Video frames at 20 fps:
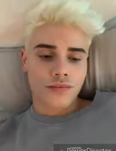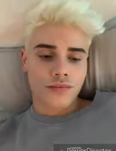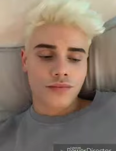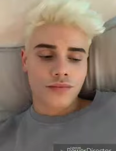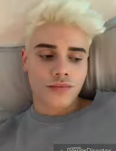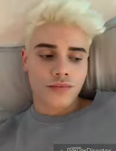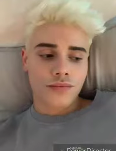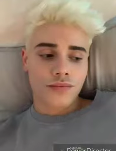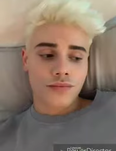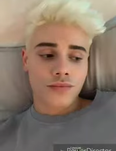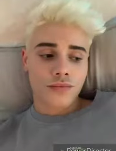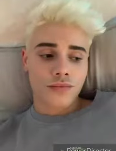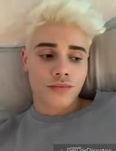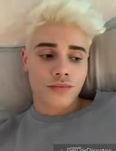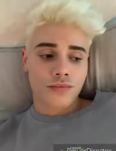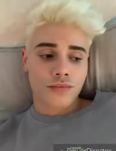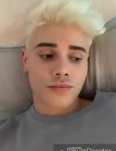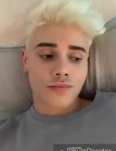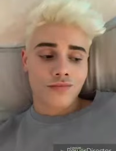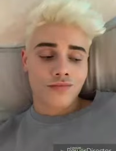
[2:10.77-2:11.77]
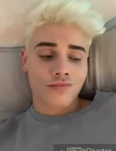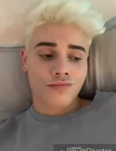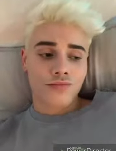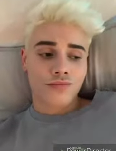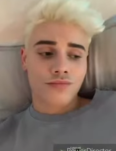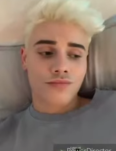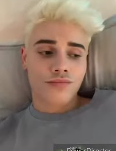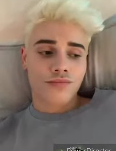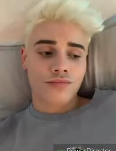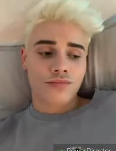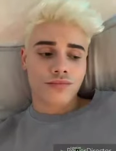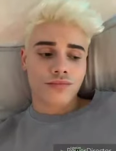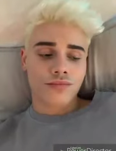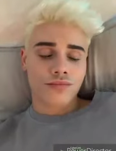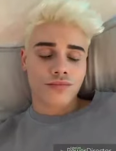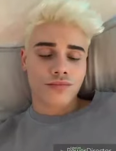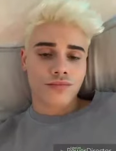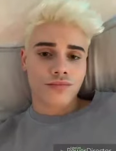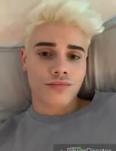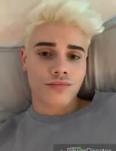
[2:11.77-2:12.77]

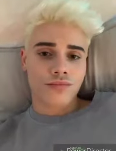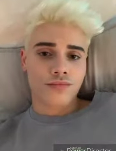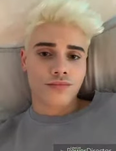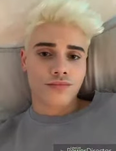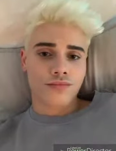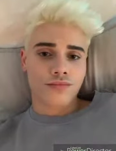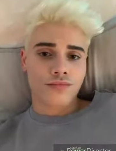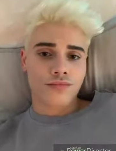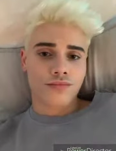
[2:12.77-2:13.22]
Nothing is said.